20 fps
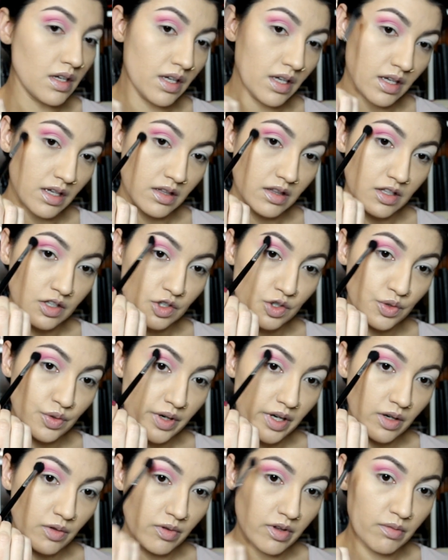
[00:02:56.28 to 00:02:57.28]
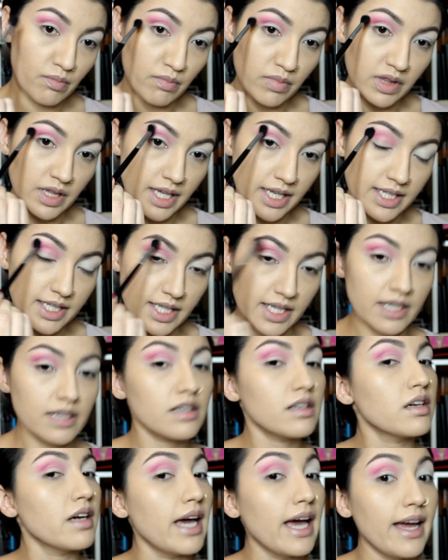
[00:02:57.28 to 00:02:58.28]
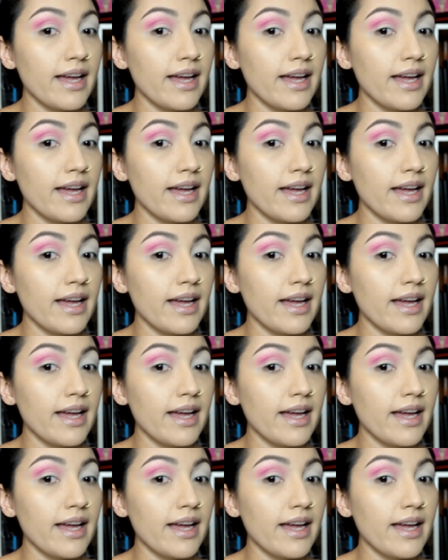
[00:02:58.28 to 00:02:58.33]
And the trick with blending